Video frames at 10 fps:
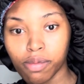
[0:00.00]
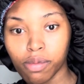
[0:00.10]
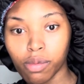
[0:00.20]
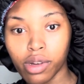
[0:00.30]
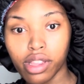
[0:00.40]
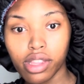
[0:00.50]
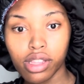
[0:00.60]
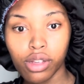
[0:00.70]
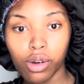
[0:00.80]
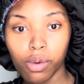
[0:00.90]
with
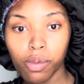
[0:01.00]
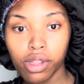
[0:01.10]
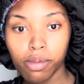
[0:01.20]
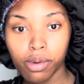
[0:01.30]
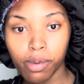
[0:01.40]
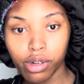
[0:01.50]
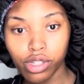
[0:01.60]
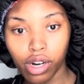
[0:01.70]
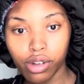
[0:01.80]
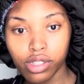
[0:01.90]
birth
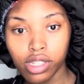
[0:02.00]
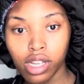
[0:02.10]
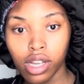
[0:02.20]
charts.